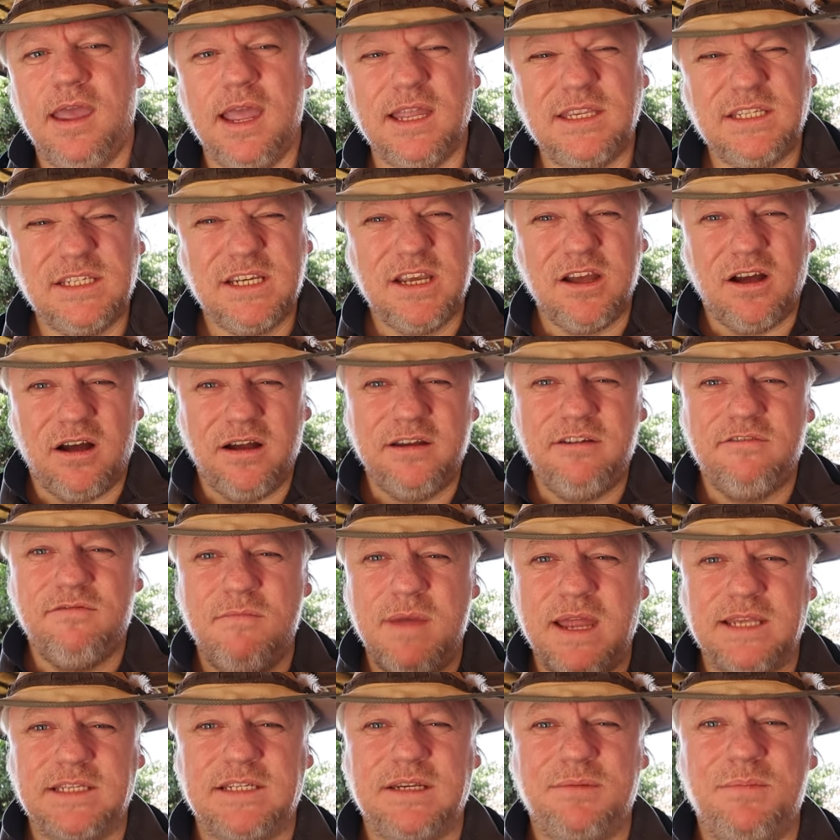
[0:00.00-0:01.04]
It's kind of
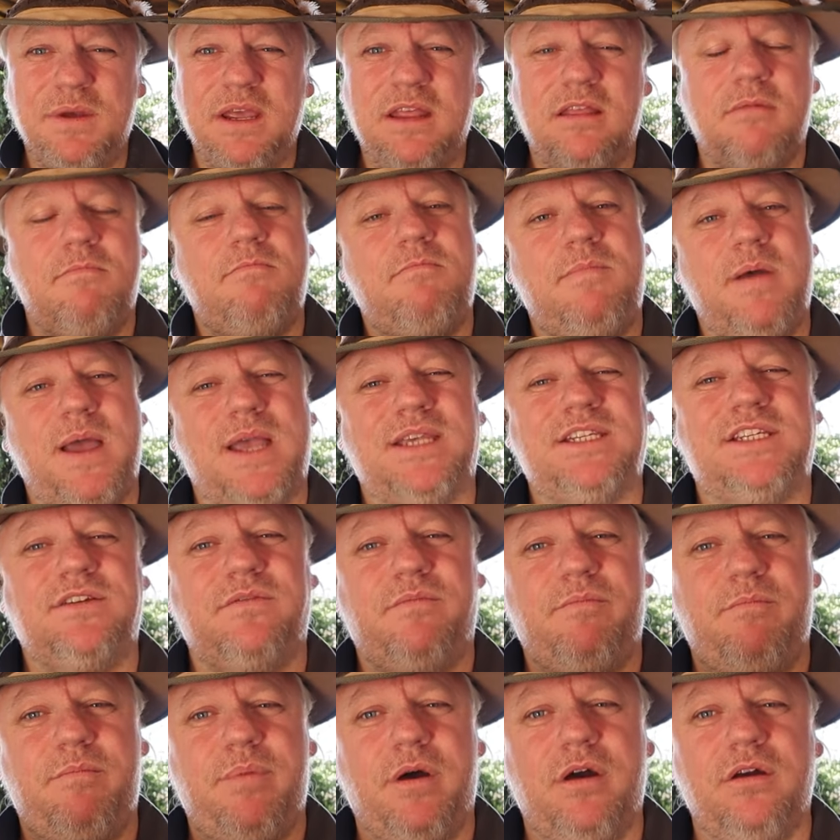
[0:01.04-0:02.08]
meant to be the best
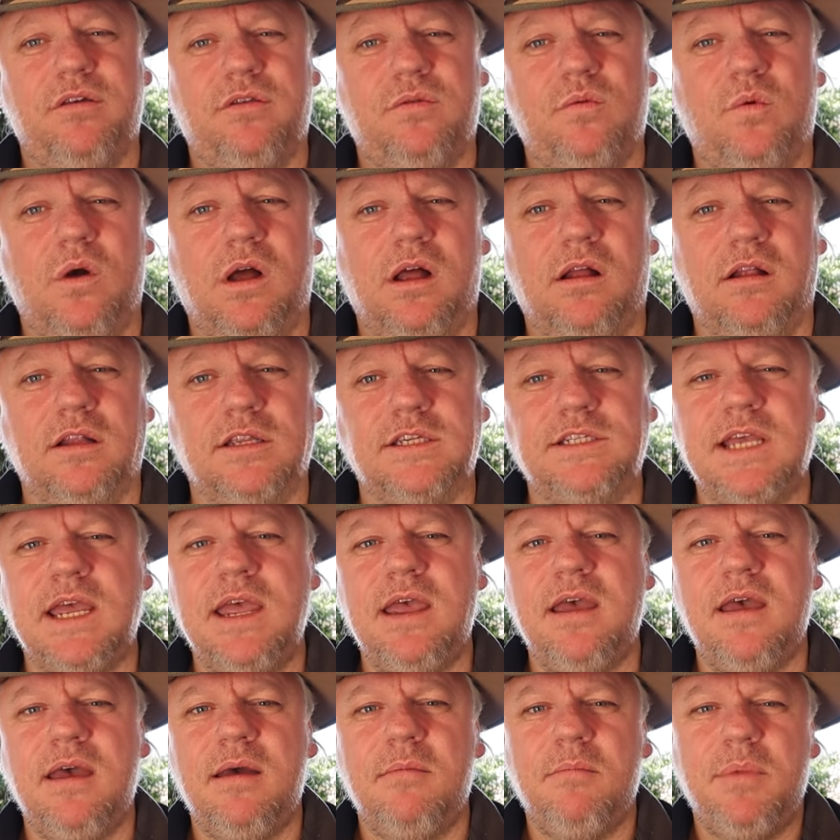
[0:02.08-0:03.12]
of both worlds,
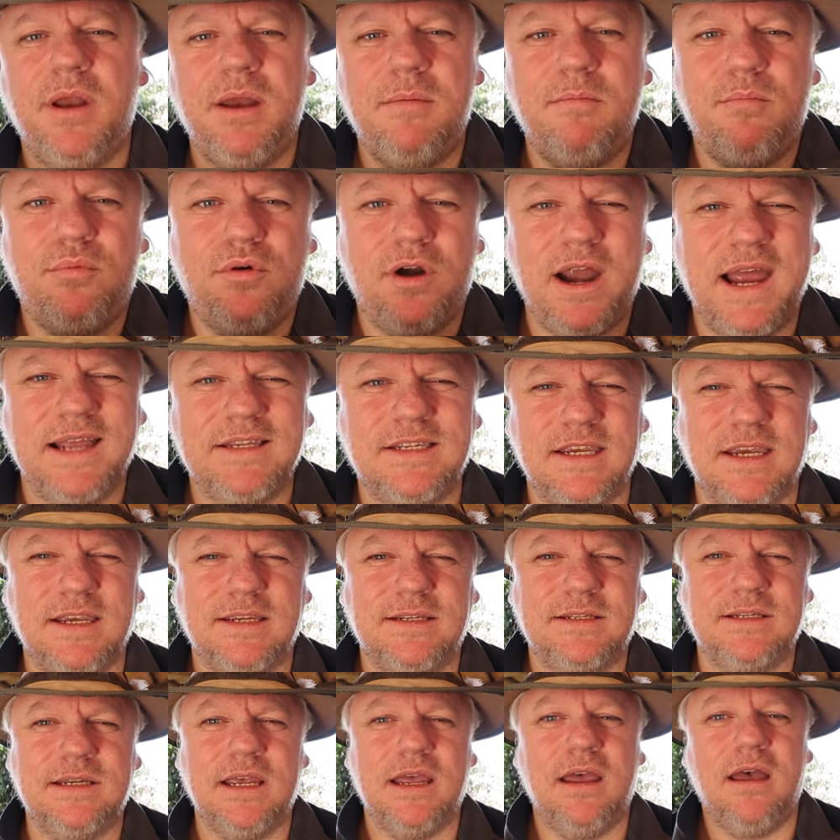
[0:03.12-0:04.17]
but in
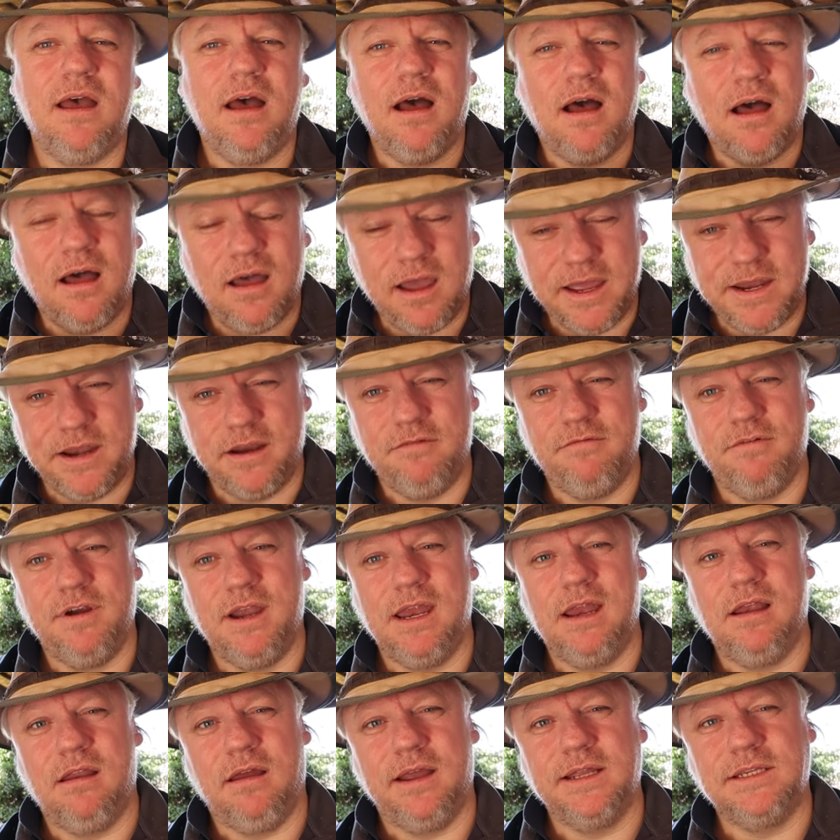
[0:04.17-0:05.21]
practice, I don't
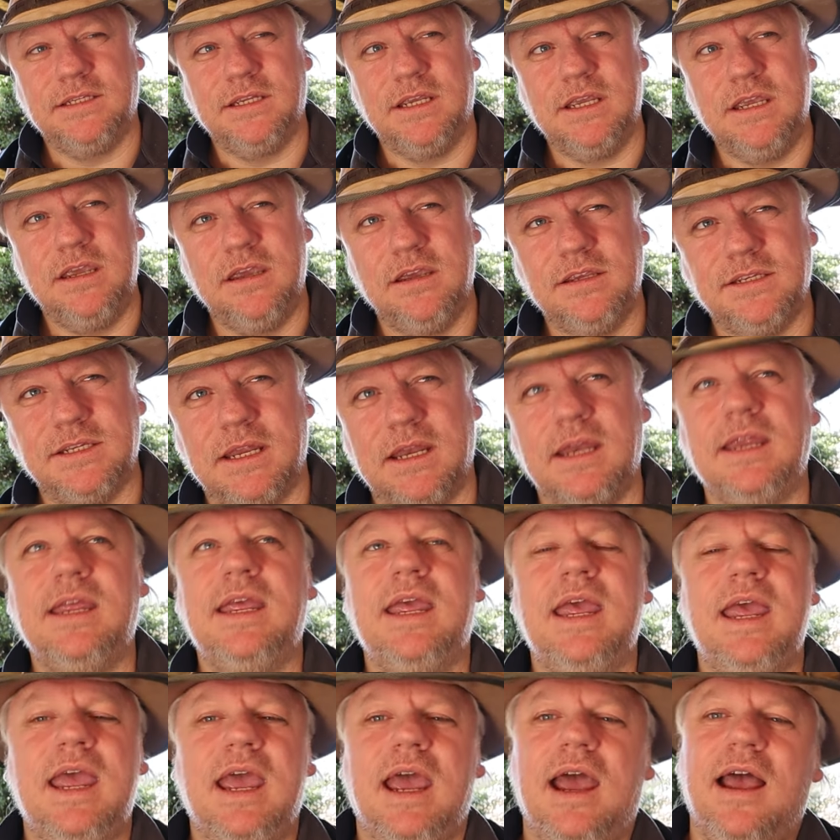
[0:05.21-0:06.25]
really like to use it,
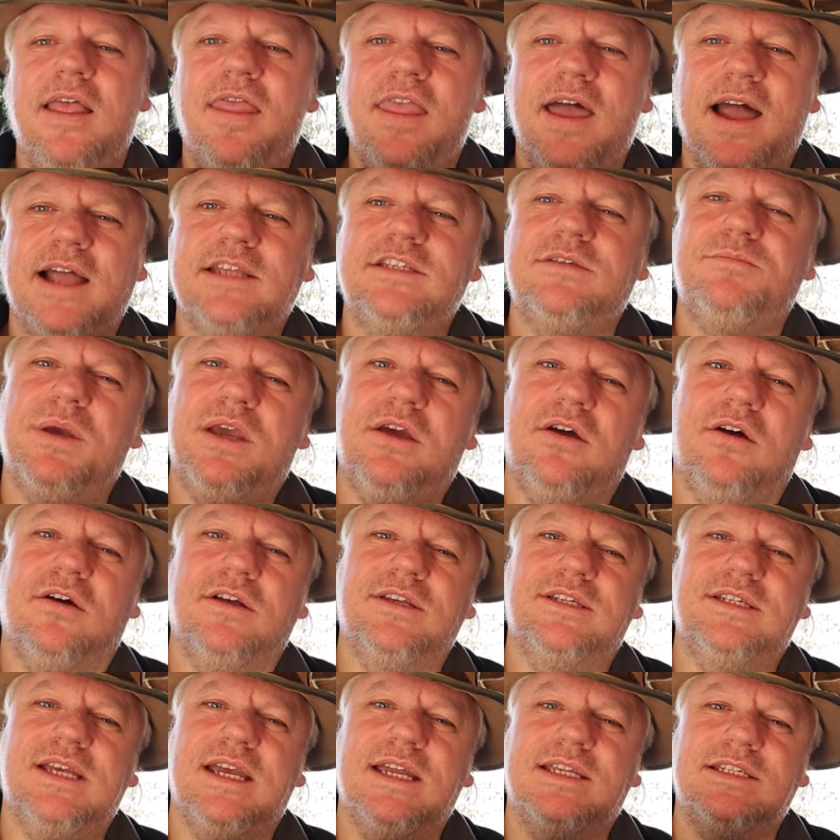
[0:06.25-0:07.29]
and that's
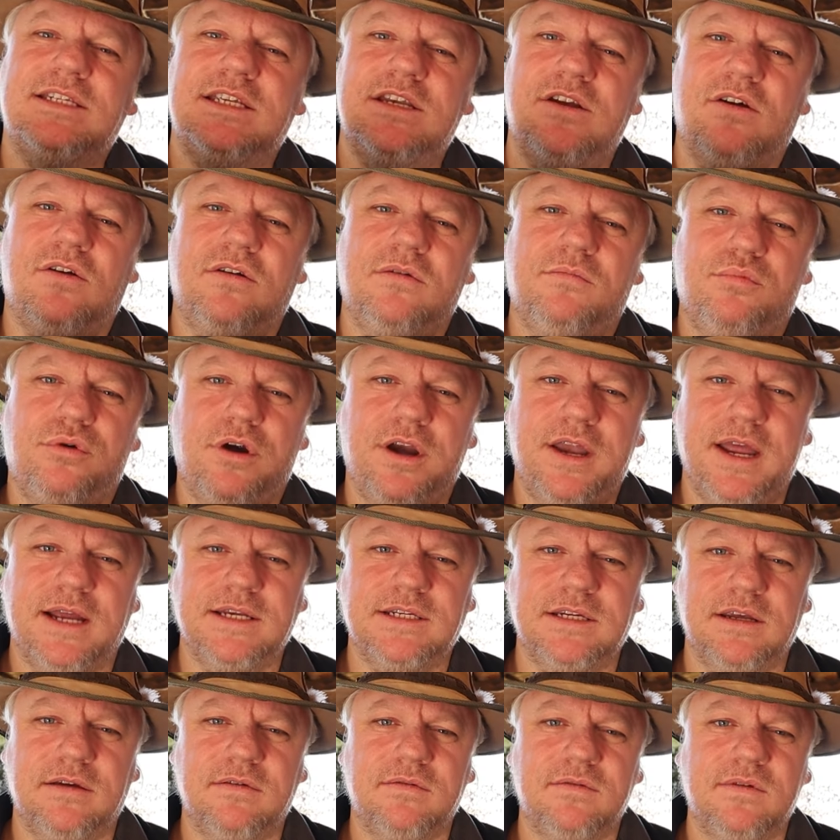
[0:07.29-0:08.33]
because it's not
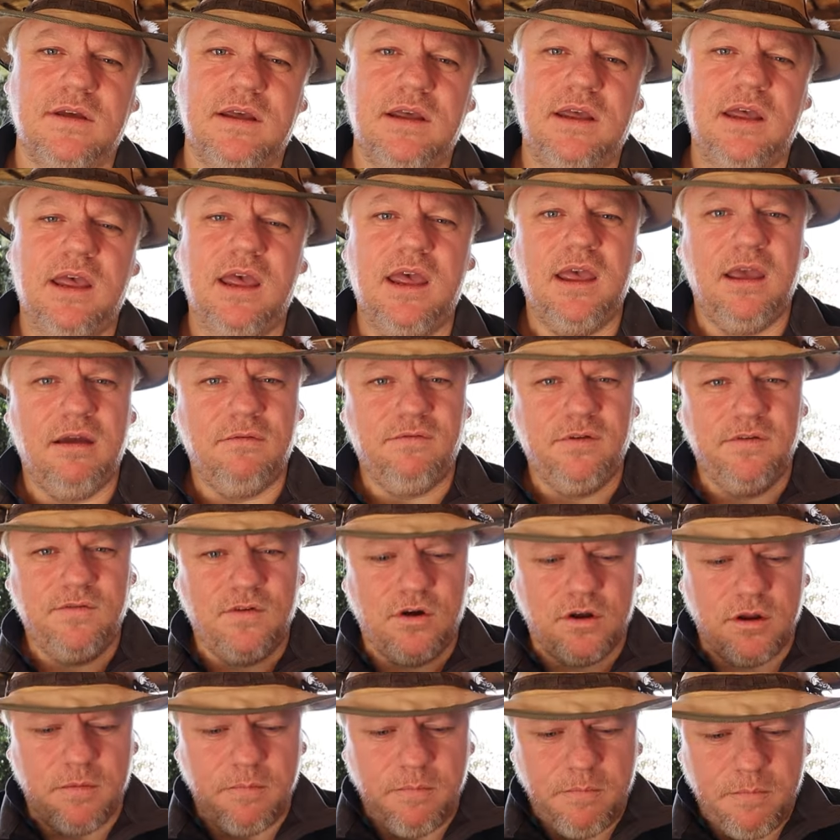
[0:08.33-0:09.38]
predictive. If we've
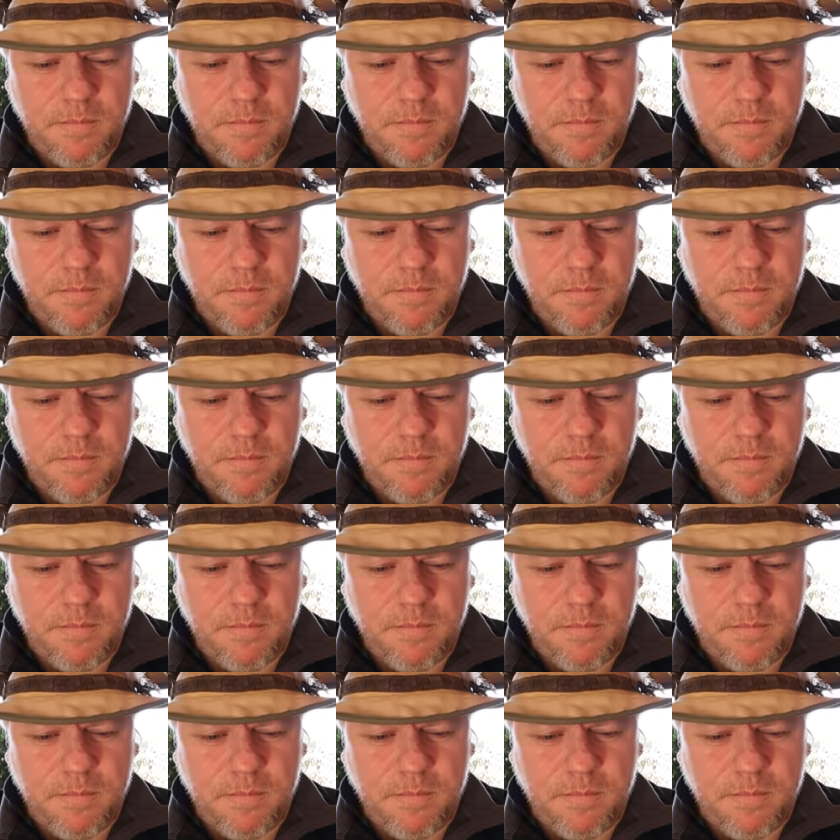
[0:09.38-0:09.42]
got a